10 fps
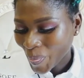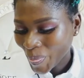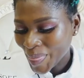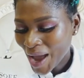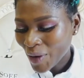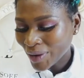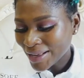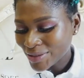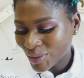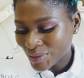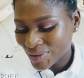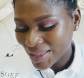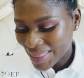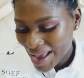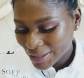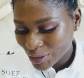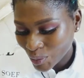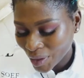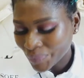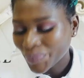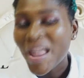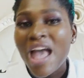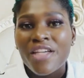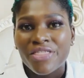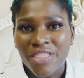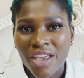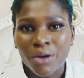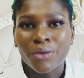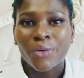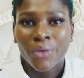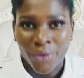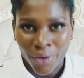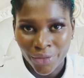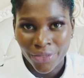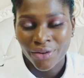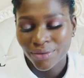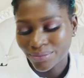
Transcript: Now let's go to the next one, nail growth.